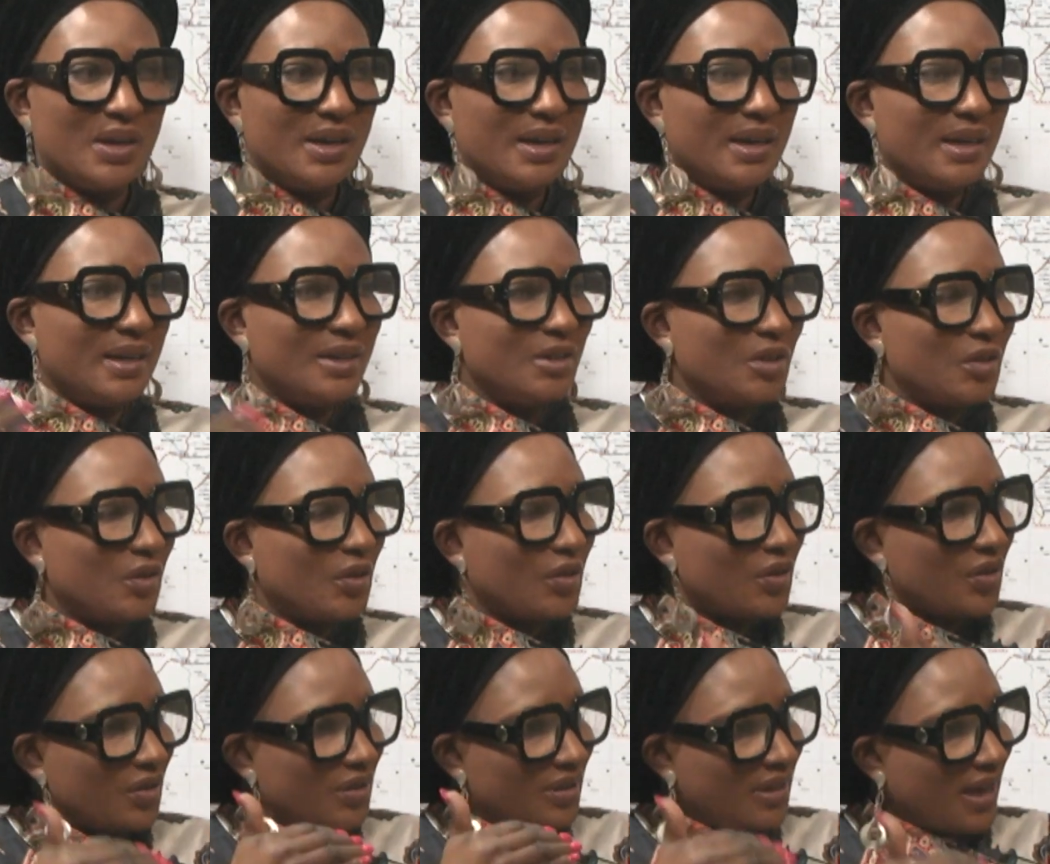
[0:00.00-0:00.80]

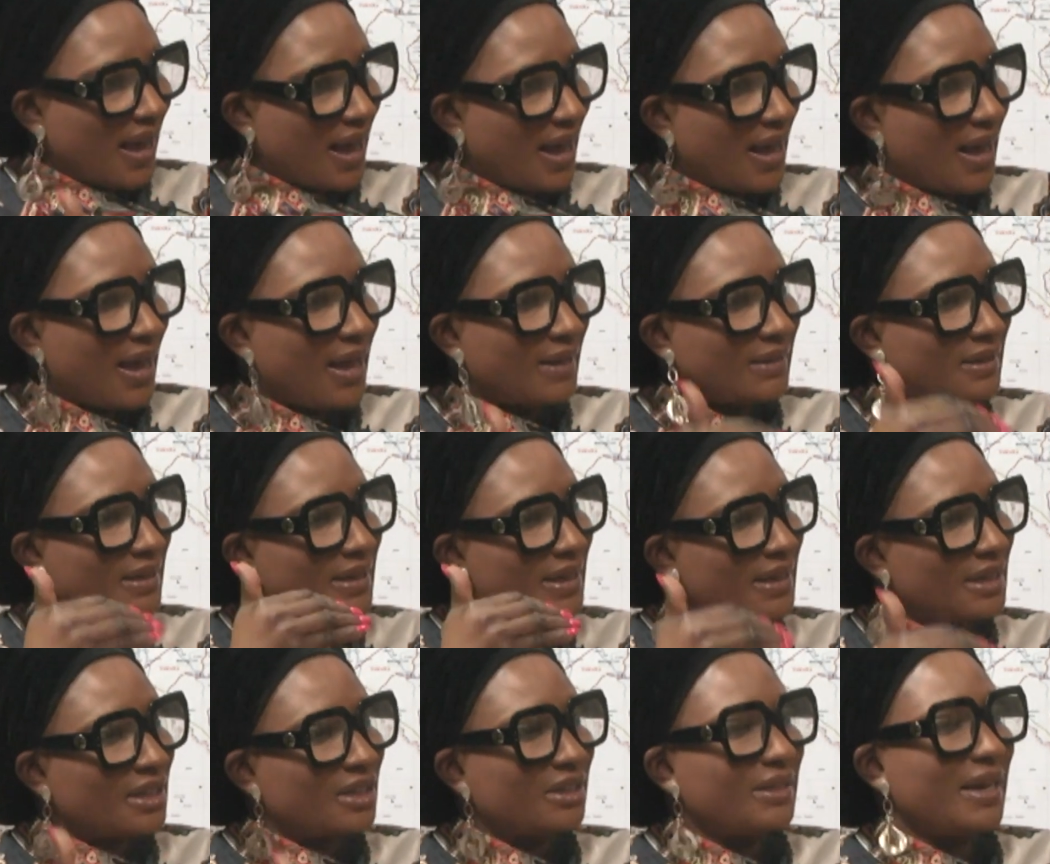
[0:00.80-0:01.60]
At
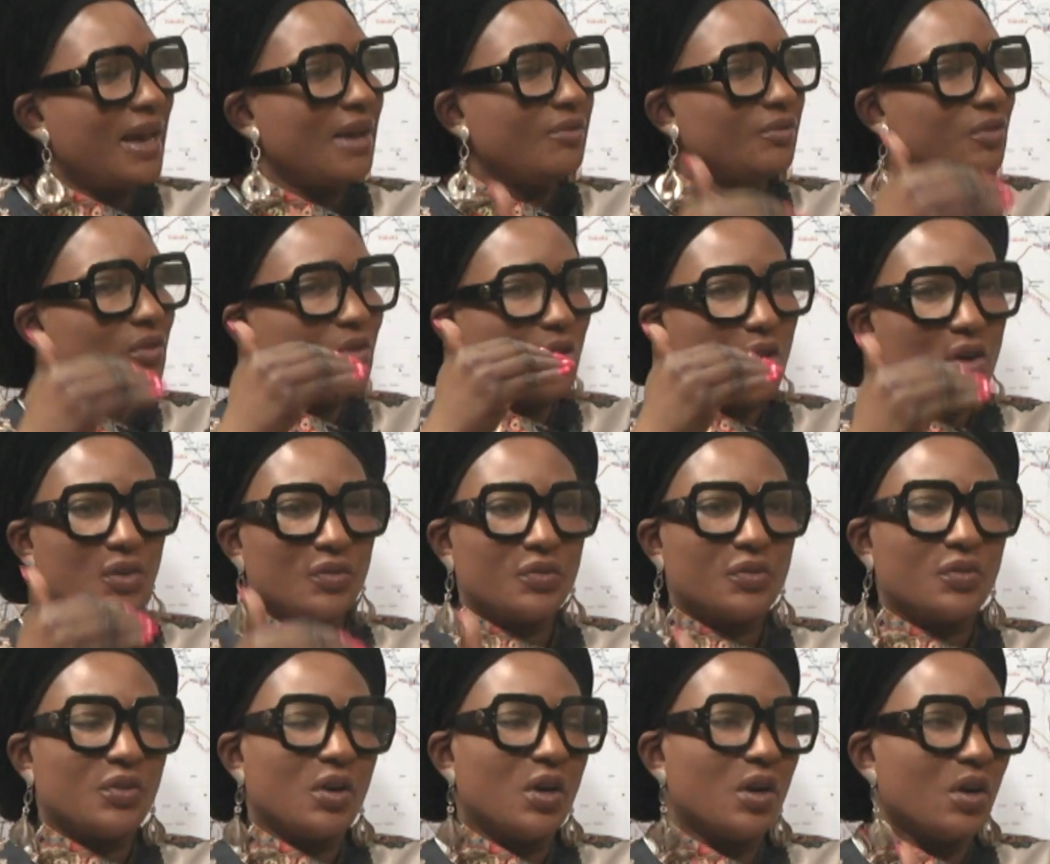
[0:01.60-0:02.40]
each level
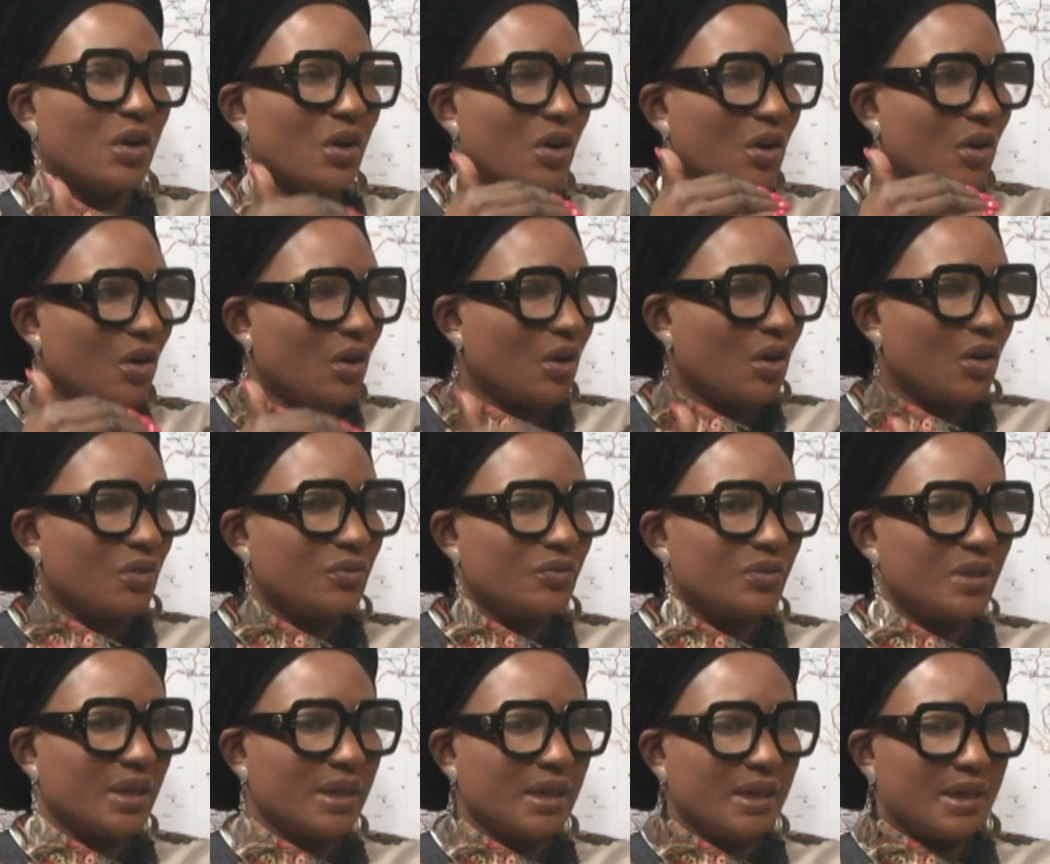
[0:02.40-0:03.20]
of
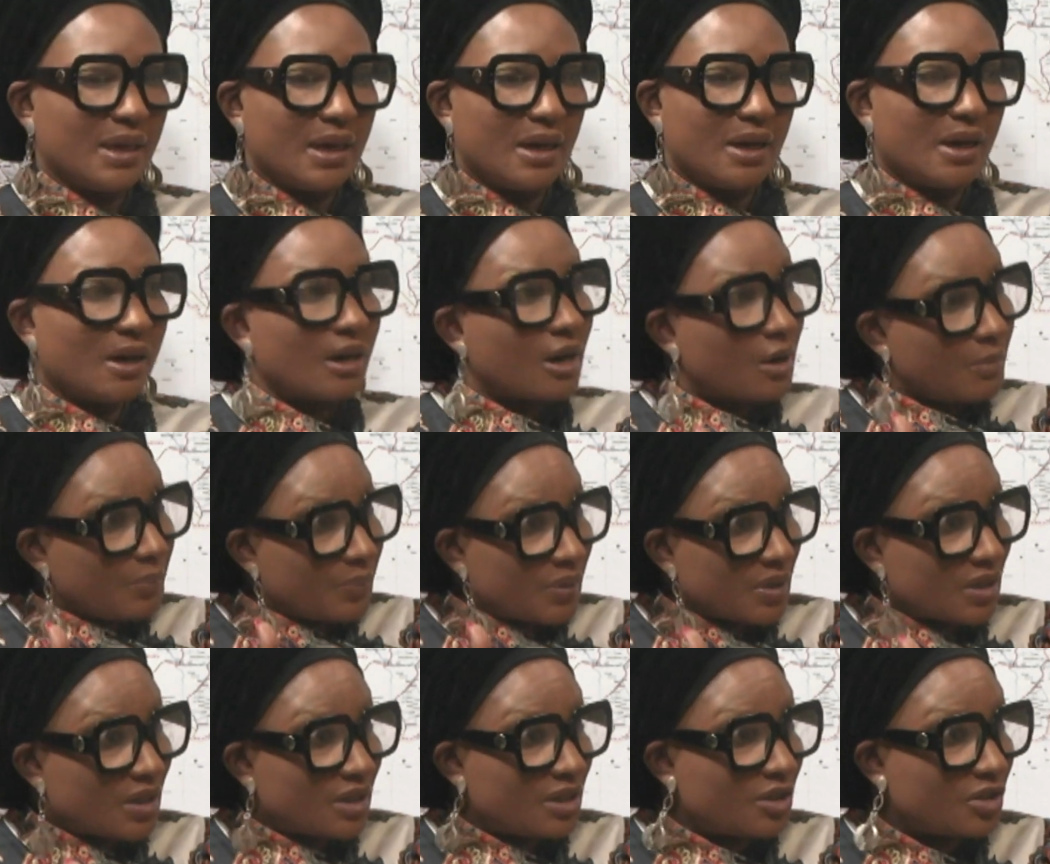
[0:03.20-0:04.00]
the
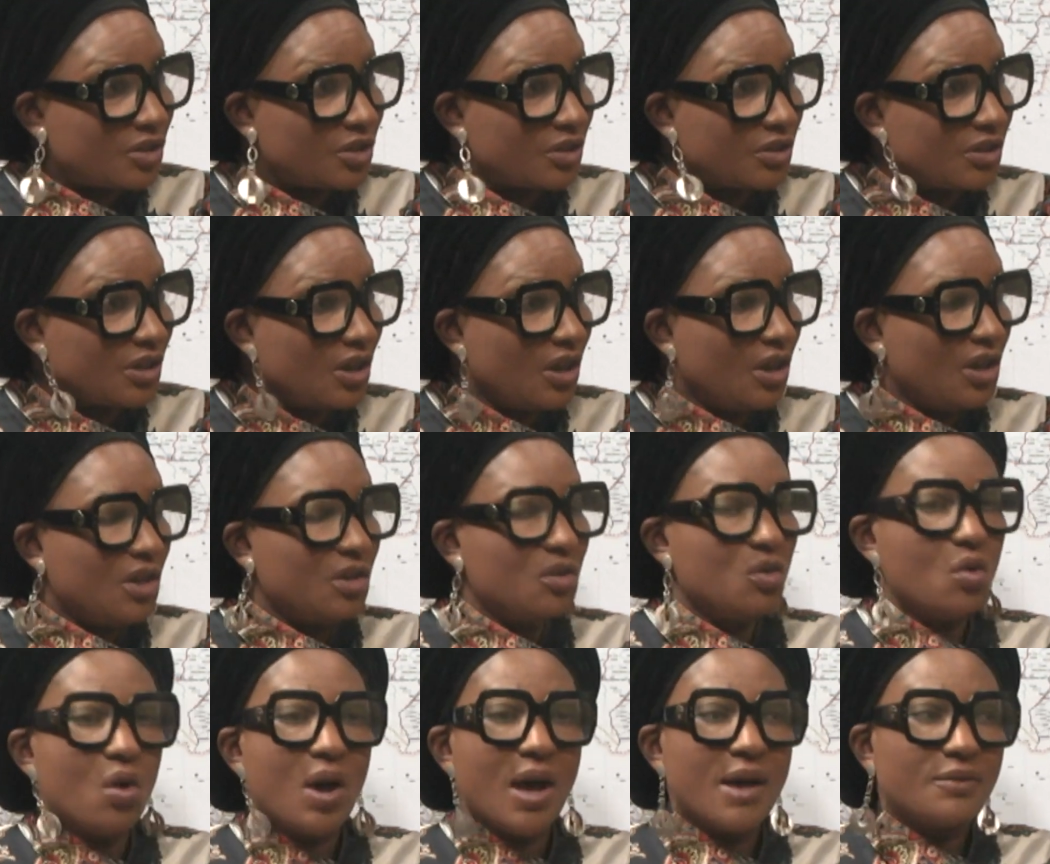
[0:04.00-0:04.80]
competition,
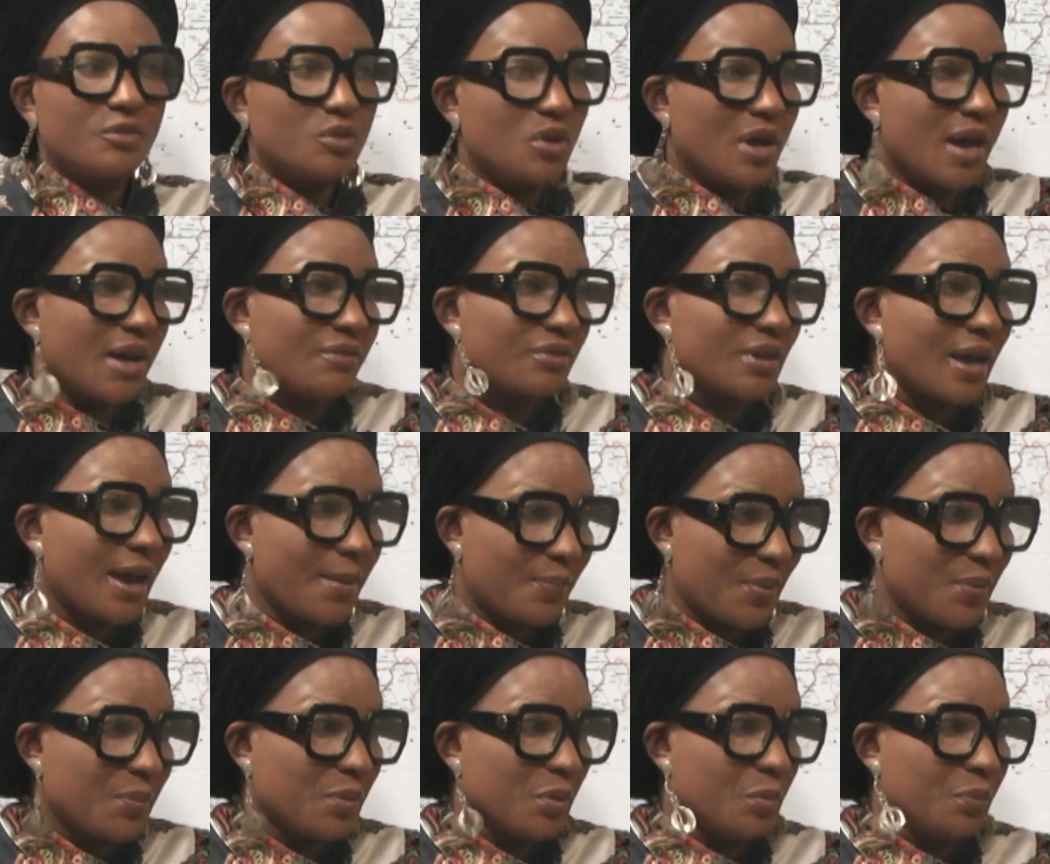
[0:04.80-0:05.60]
you have to have
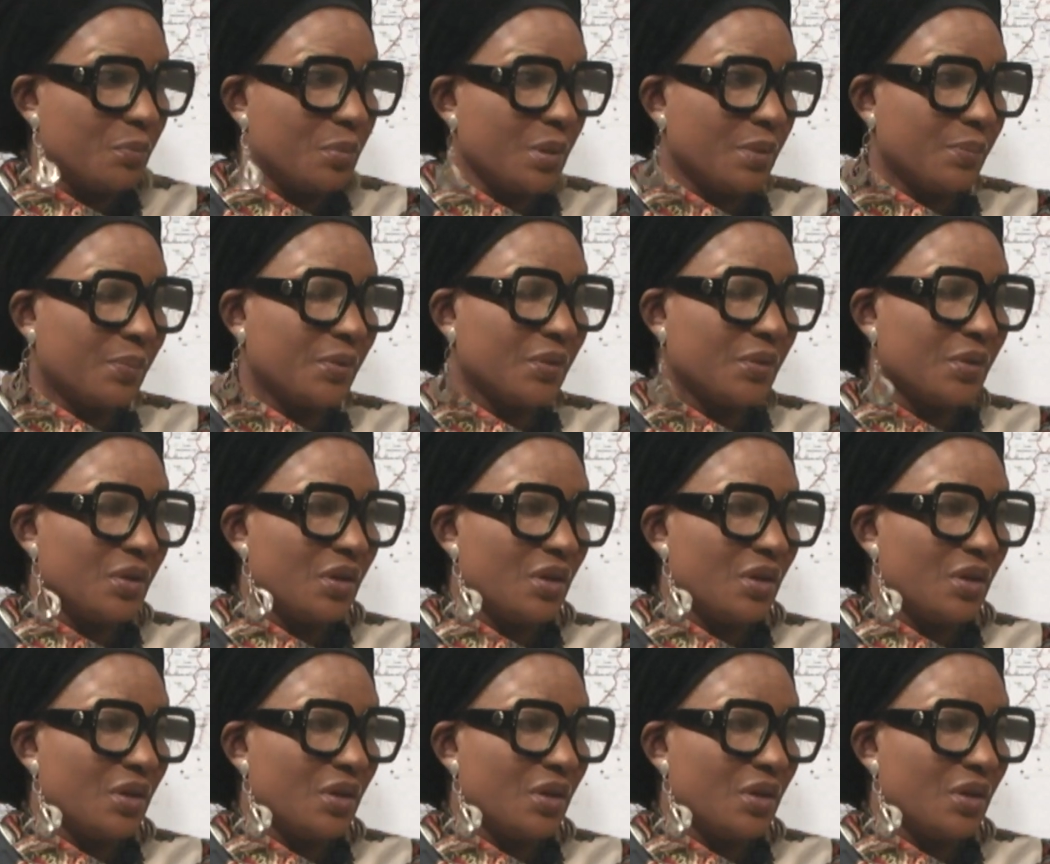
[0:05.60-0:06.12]
capable people.